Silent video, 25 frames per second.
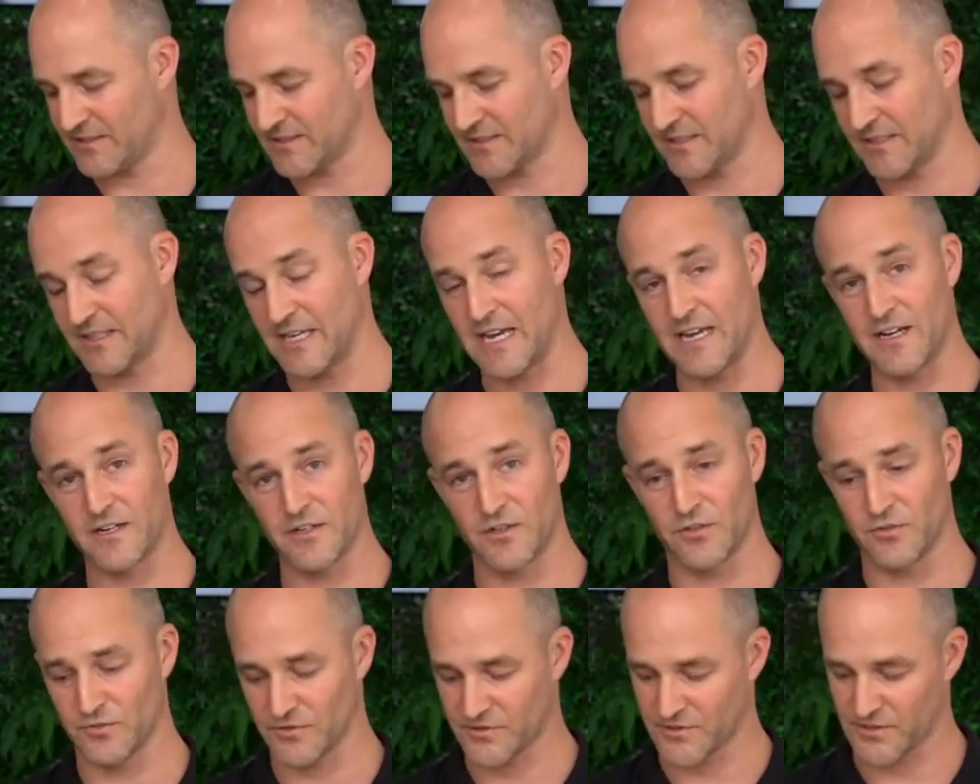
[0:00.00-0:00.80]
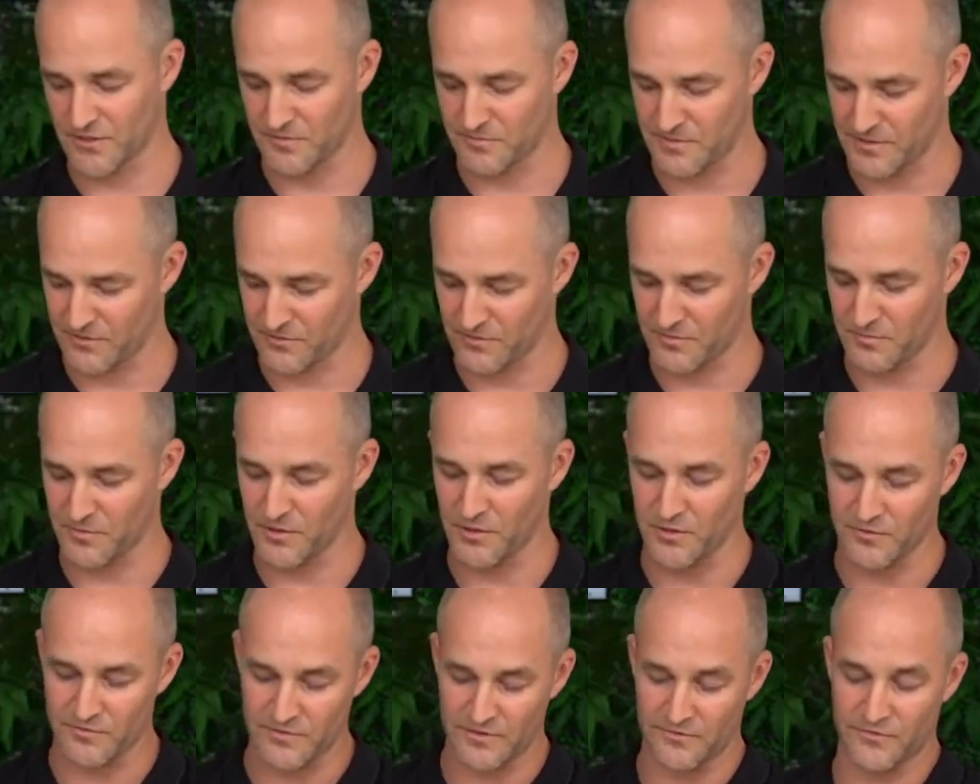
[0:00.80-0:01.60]
so that can also be
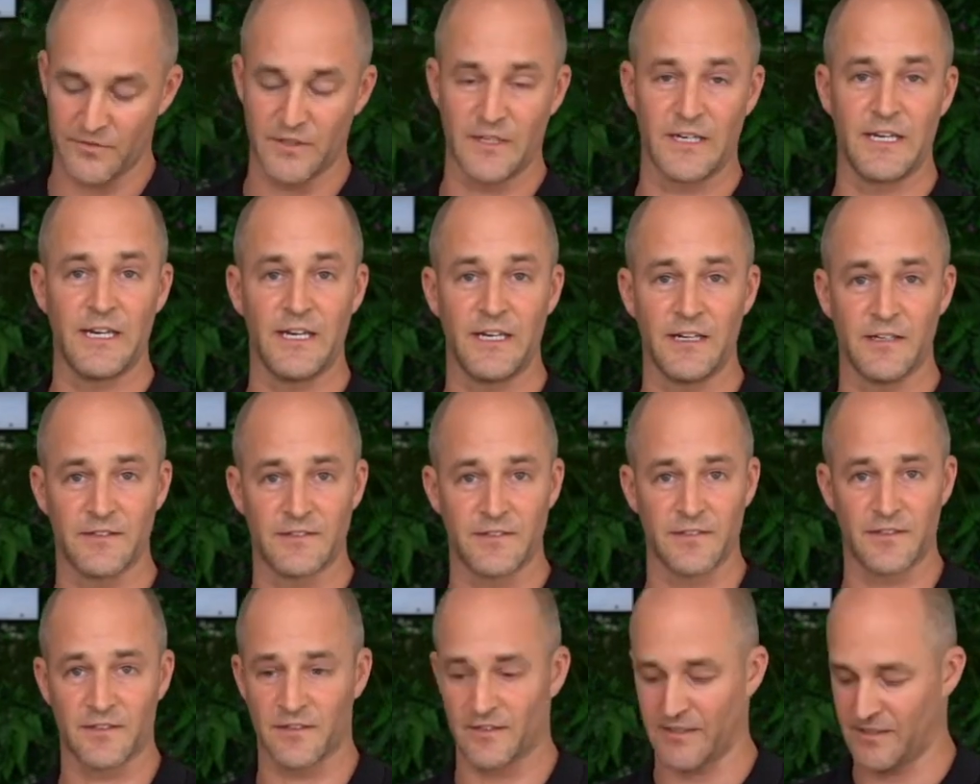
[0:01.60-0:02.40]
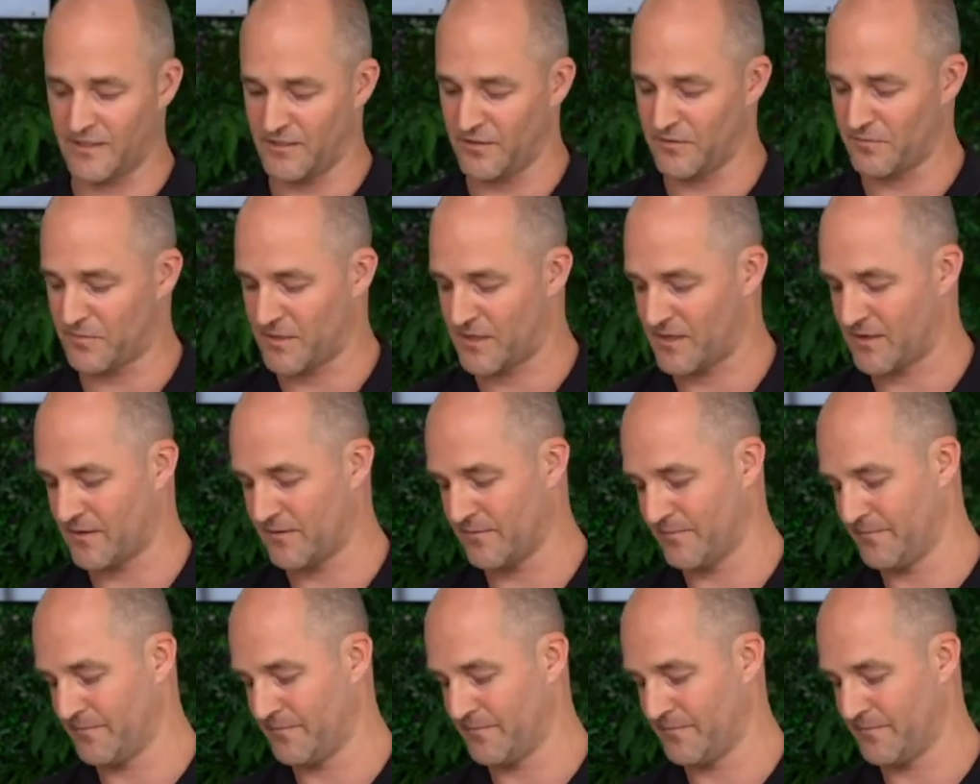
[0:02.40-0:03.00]
removed if you're needing to clean your bar.